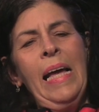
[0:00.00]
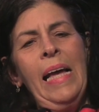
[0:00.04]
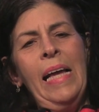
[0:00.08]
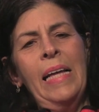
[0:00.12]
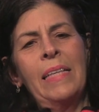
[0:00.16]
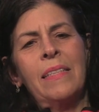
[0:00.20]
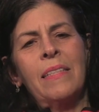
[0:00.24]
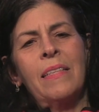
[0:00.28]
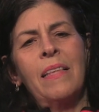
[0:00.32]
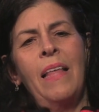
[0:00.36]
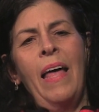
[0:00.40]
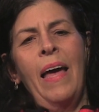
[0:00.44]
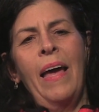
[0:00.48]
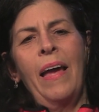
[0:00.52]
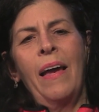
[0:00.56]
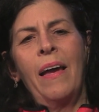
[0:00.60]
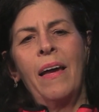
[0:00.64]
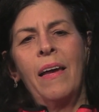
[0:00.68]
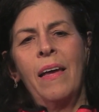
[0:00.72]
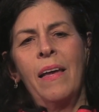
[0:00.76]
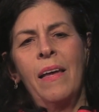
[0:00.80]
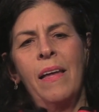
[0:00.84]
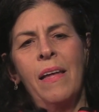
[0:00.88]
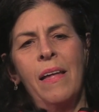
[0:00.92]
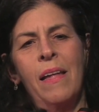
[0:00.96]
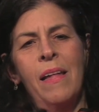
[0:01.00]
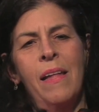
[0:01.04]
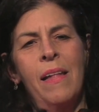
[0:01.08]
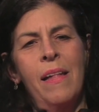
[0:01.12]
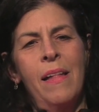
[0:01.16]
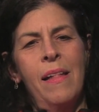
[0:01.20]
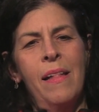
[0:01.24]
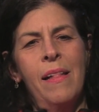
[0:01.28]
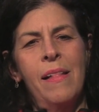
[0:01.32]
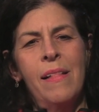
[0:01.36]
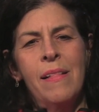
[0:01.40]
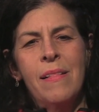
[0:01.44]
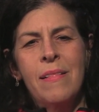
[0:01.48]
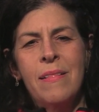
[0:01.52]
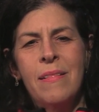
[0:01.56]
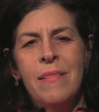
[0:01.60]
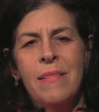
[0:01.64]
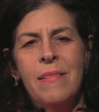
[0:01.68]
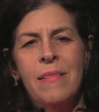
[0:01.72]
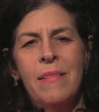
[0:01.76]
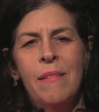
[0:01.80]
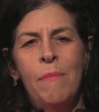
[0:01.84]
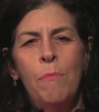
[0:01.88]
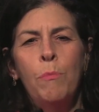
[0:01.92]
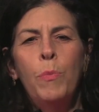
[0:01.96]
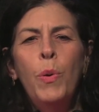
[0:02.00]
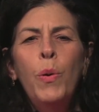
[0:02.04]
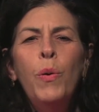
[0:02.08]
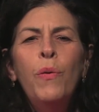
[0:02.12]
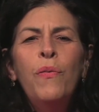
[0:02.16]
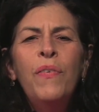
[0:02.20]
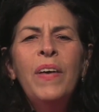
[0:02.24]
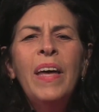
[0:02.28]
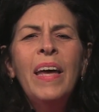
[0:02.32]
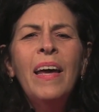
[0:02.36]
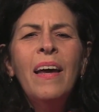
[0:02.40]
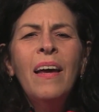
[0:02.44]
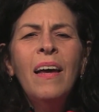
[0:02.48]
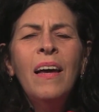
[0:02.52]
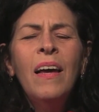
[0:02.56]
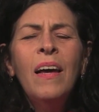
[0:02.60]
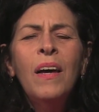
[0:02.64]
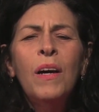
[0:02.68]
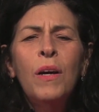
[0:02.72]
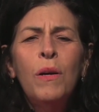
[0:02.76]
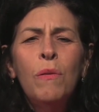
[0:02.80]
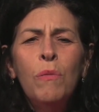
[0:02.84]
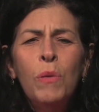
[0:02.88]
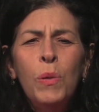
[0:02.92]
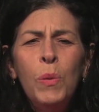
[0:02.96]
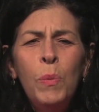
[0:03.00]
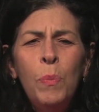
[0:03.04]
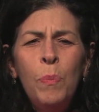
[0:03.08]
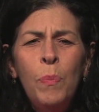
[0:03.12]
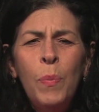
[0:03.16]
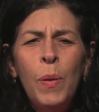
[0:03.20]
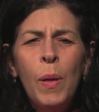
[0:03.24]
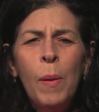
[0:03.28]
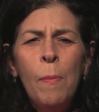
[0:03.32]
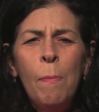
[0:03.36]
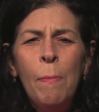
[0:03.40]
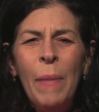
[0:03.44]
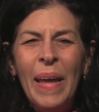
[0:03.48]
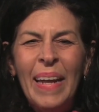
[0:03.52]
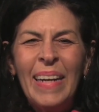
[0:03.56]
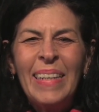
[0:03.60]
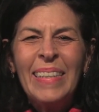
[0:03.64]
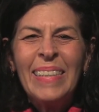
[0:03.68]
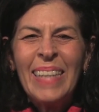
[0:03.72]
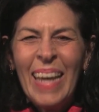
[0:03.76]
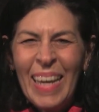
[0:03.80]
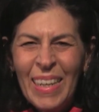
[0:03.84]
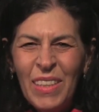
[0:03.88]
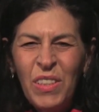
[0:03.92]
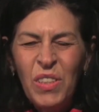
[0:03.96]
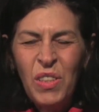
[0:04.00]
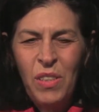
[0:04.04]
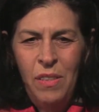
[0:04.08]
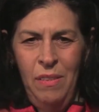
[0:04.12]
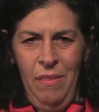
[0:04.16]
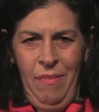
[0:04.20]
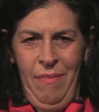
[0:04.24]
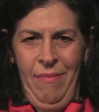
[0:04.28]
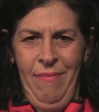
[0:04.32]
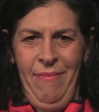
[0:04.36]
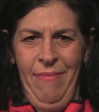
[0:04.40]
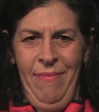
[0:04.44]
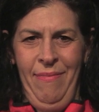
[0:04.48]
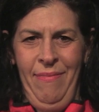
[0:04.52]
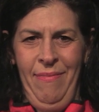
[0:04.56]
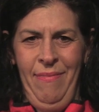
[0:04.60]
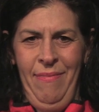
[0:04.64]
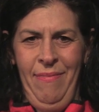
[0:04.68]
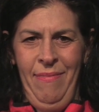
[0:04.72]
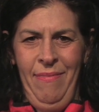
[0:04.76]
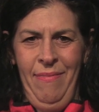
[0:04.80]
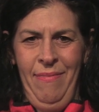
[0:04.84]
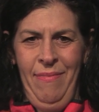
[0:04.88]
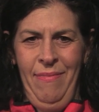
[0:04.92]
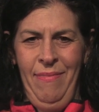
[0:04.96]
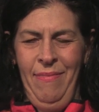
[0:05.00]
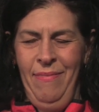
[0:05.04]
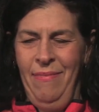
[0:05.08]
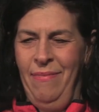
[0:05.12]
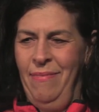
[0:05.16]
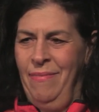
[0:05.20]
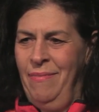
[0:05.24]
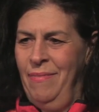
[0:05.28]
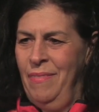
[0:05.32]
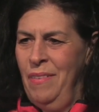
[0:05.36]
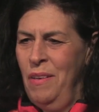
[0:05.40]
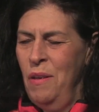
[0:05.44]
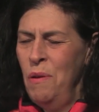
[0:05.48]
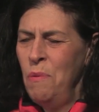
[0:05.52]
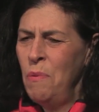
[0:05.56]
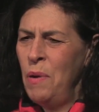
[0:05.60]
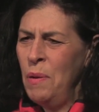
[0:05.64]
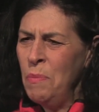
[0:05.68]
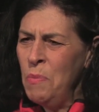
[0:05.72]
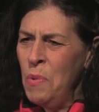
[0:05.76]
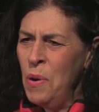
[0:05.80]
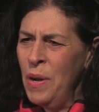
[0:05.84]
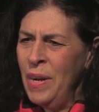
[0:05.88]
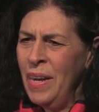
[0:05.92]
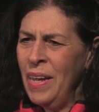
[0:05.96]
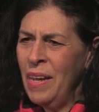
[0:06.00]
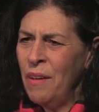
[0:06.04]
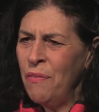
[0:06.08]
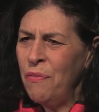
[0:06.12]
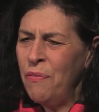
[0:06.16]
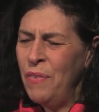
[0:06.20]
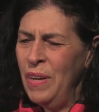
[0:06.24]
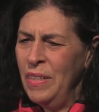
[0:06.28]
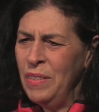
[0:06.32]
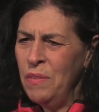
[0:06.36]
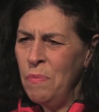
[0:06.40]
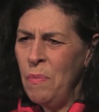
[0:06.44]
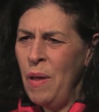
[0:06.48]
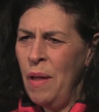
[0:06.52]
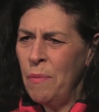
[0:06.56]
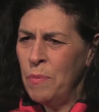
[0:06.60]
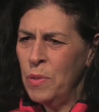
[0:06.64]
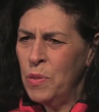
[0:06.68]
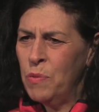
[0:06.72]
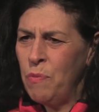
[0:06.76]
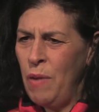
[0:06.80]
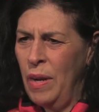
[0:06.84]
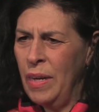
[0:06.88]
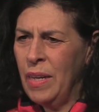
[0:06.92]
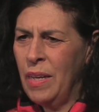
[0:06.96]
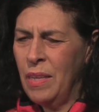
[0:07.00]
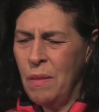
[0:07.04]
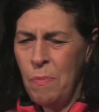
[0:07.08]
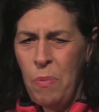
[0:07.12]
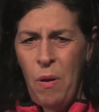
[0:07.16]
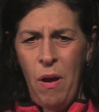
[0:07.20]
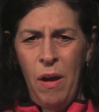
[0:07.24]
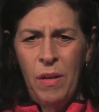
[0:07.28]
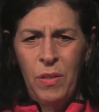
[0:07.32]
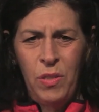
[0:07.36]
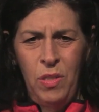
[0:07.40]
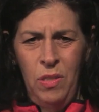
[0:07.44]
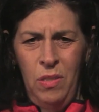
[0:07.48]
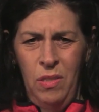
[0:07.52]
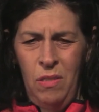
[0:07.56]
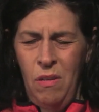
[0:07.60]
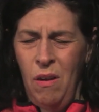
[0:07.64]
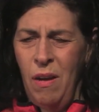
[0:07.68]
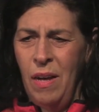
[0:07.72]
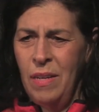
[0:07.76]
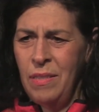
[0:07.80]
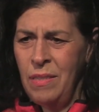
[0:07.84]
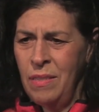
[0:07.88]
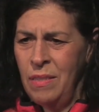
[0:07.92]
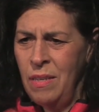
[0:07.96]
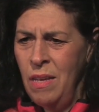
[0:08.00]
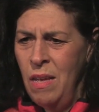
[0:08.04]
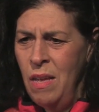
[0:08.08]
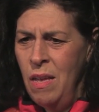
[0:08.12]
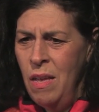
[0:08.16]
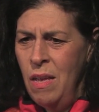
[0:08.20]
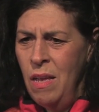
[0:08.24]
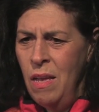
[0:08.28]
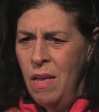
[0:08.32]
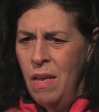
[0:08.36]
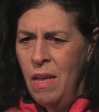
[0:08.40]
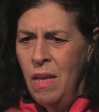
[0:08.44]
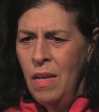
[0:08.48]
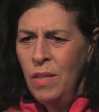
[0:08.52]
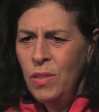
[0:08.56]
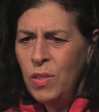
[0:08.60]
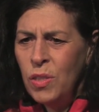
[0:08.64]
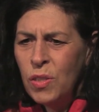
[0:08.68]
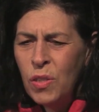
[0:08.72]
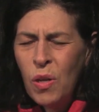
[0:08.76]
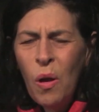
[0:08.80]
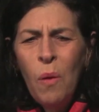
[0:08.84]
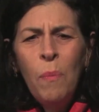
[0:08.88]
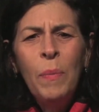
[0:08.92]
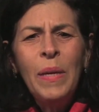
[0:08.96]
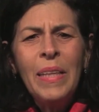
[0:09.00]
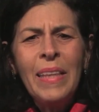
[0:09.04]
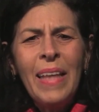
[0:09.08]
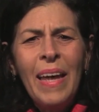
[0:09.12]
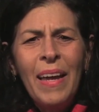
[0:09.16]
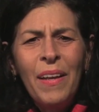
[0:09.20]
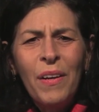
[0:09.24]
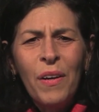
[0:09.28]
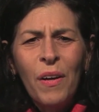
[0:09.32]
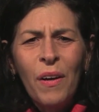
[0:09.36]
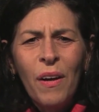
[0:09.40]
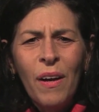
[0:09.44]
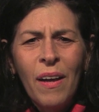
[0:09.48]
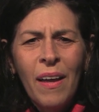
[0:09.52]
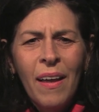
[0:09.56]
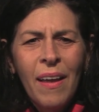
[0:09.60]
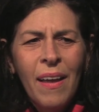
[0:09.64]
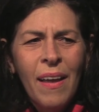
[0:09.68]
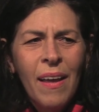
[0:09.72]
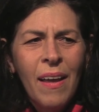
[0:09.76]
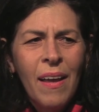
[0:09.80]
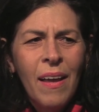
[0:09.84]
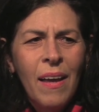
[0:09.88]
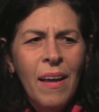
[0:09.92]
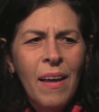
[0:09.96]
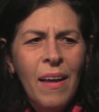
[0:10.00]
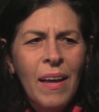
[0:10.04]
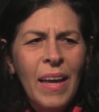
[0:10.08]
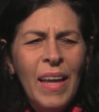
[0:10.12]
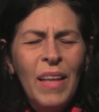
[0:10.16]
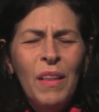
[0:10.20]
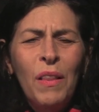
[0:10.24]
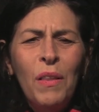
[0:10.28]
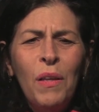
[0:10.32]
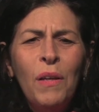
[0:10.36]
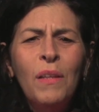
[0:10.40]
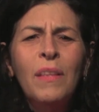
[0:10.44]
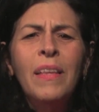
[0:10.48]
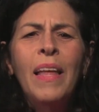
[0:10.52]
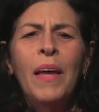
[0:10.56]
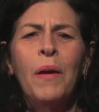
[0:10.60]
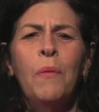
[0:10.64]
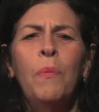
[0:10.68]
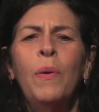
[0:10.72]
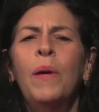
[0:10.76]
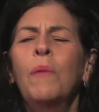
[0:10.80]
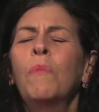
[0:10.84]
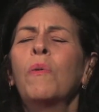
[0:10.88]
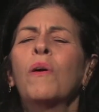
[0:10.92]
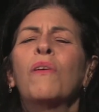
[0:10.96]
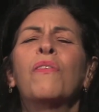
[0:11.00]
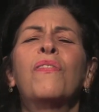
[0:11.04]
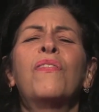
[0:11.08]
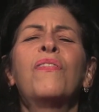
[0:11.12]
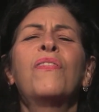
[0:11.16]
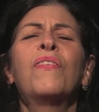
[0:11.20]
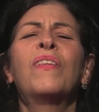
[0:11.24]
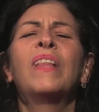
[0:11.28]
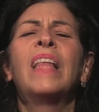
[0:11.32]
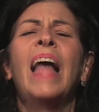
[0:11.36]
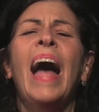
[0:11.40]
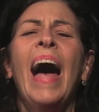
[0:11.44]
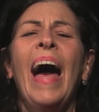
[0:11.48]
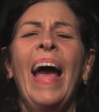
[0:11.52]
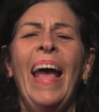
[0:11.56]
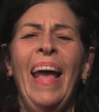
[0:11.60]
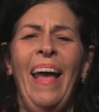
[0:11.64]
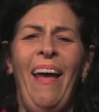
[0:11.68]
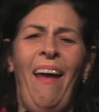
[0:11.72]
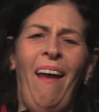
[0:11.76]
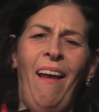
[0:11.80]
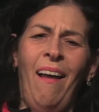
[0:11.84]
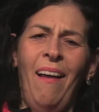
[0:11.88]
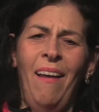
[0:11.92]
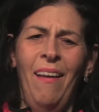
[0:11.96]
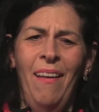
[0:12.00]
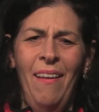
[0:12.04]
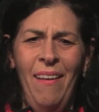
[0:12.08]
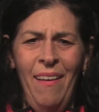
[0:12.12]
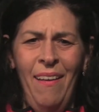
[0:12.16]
it's like moving group meditation. One morning, a friend of mine was running in the park. She saw us. She told me later, it looked like we were flying.